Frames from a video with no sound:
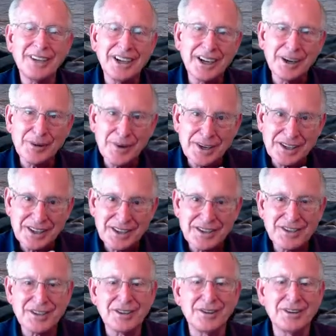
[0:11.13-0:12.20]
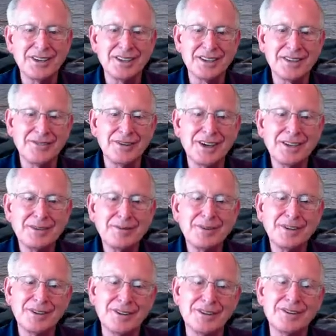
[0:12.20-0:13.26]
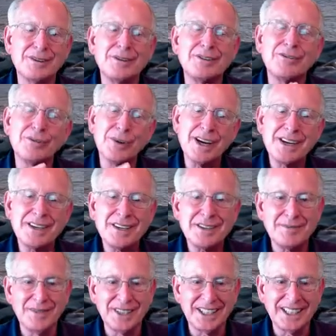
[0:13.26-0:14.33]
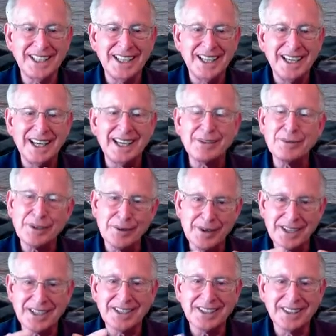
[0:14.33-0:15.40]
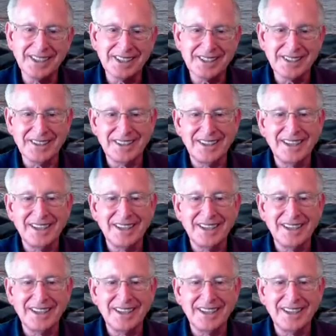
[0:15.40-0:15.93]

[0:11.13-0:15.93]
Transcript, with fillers: hair raising stories of entrepreneurs who have raised money and regretted it later.